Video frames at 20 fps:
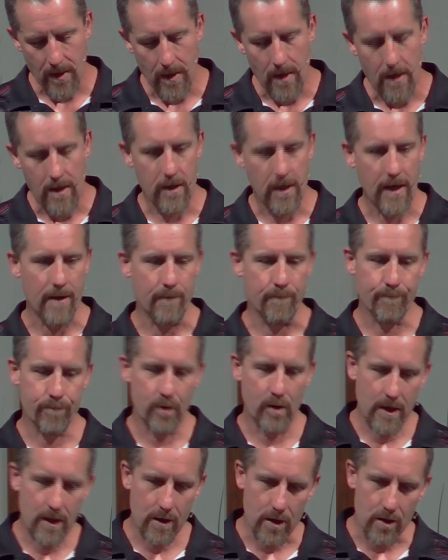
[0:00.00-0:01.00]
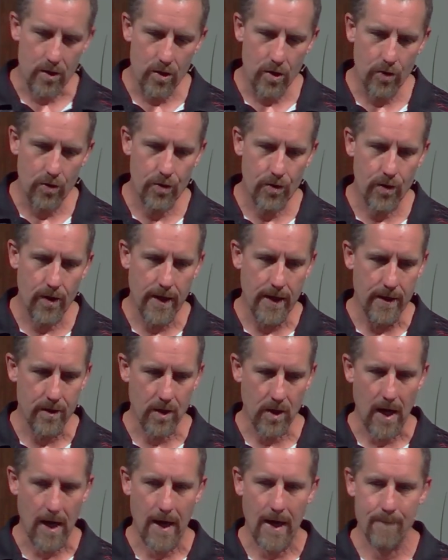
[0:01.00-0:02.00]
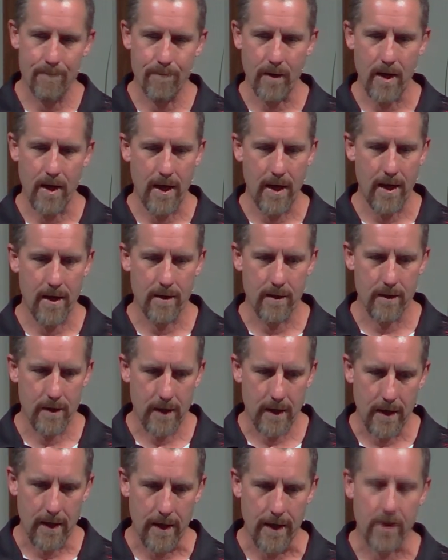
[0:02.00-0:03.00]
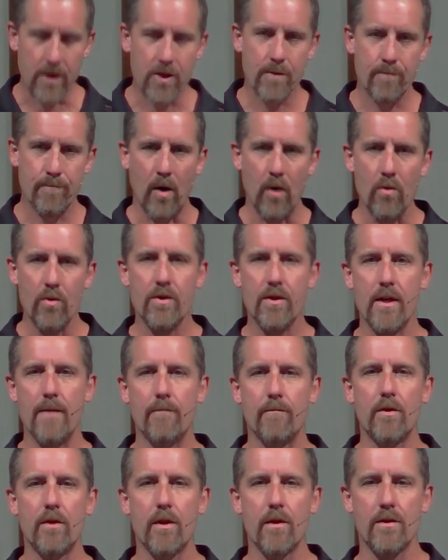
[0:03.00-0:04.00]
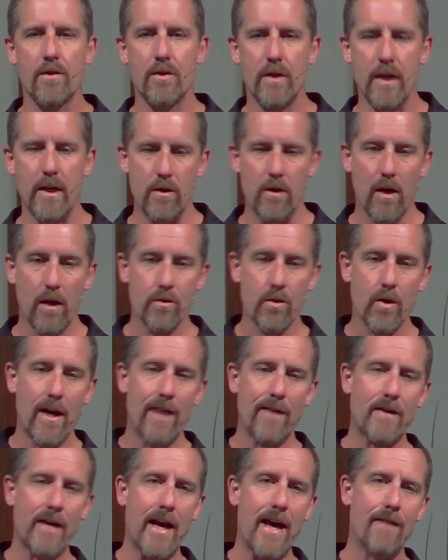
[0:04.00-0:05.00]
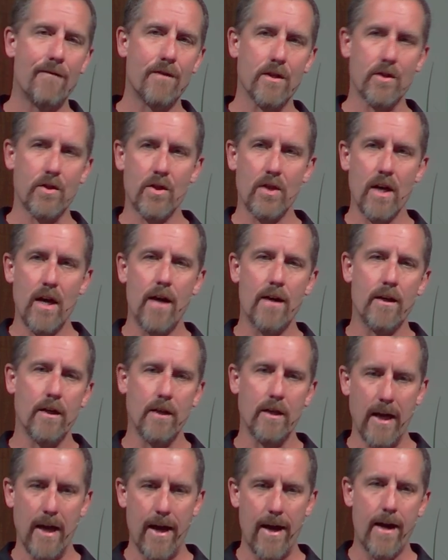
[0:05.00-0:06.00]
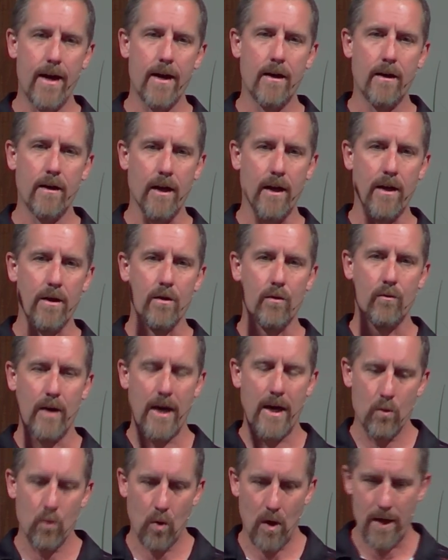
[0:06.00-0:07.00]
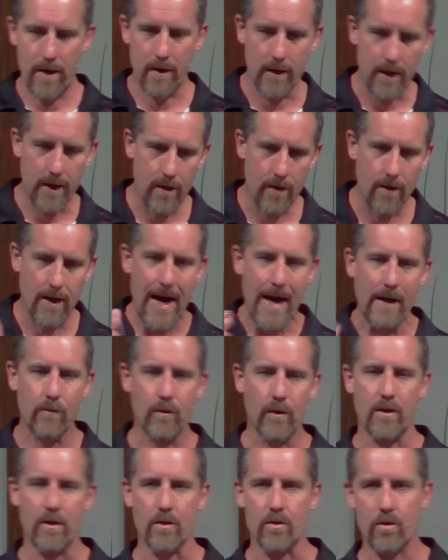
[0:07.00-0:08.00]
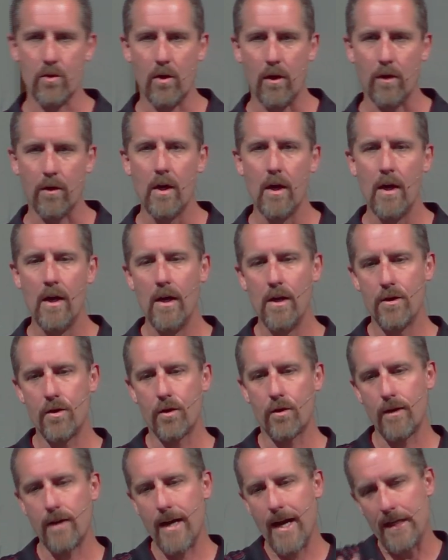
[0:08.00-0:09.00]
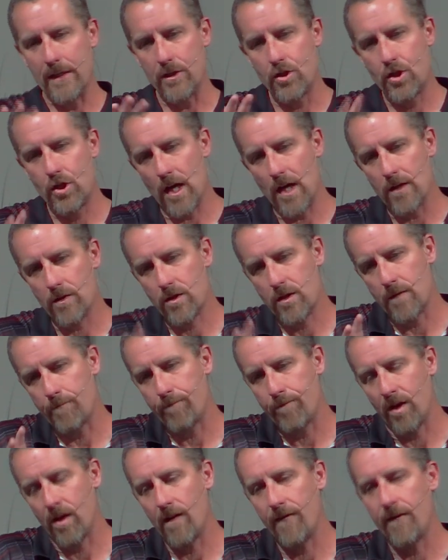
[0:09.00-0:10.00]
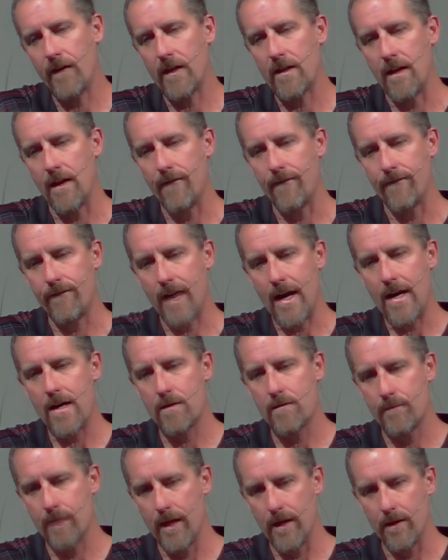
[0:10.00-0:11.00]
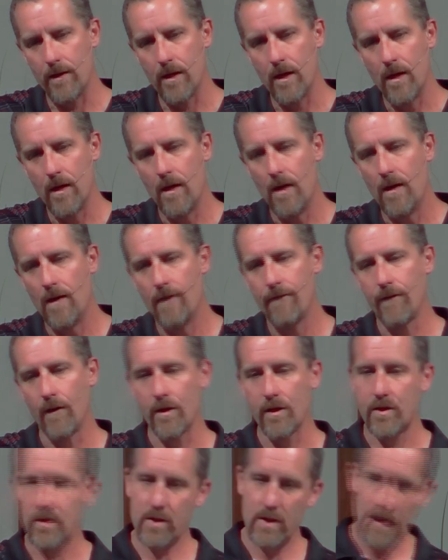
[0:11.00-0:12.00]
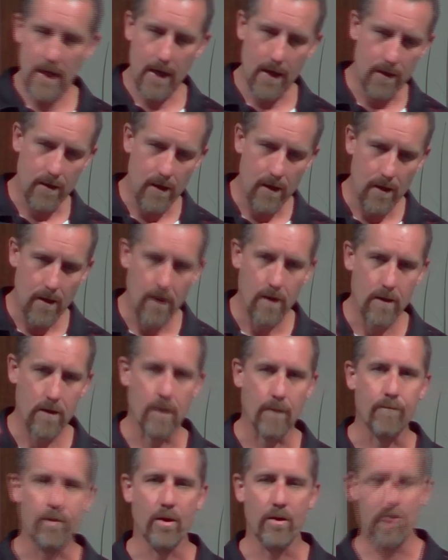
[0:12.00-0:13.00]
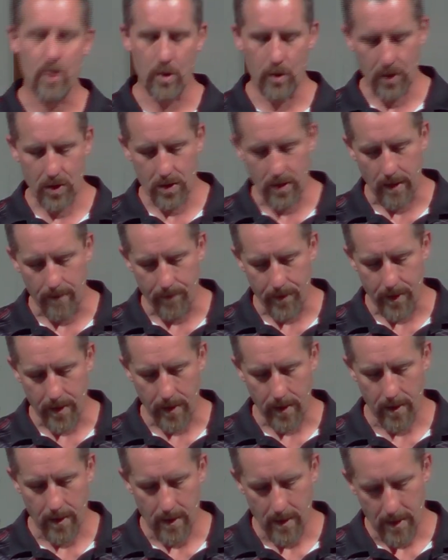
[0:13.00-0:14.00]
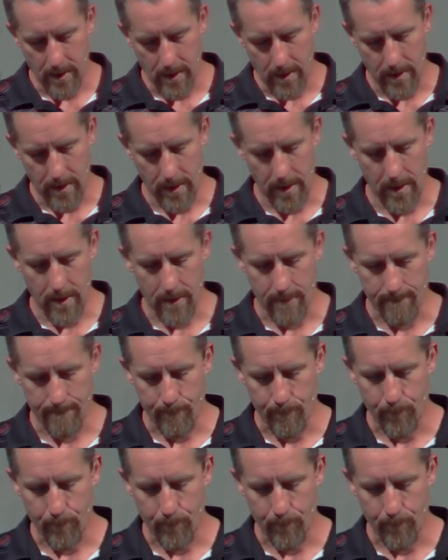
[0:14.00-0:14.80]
You got to bring the nutrients up and expose them to the seed. You also have to have the sun and the air and the rainwater interact with the soil to create just the perfect environment for the seed to produce something in.